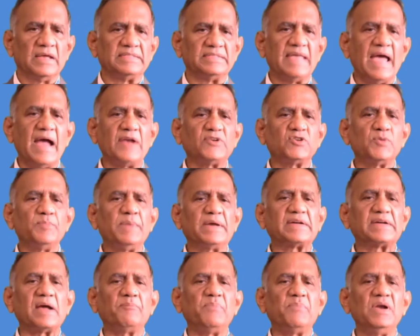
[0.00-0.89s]
They have to be
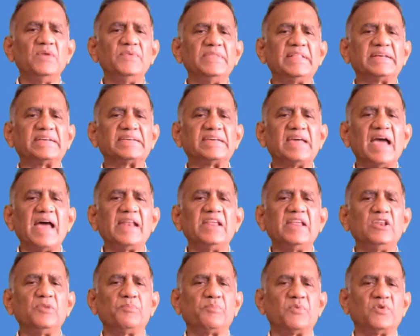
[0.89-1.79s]
coupled with the
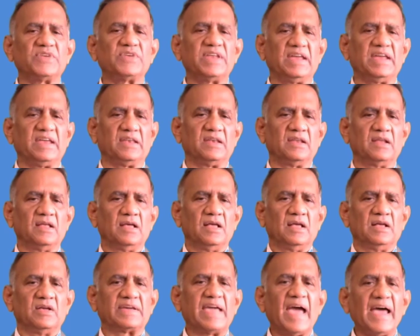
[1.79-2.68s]
carrier protein.
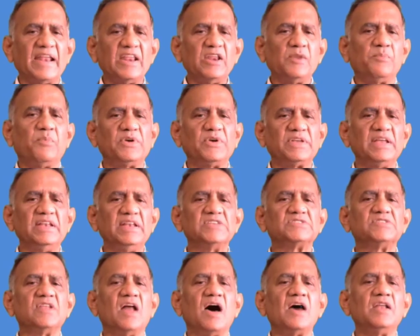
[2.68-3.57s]
Carrier protein
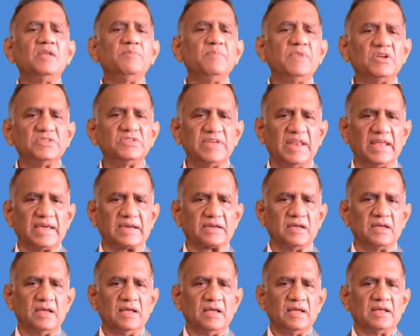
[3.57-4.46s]
is
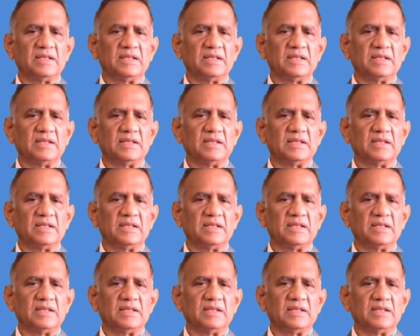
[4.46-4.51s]
non-immunogenic.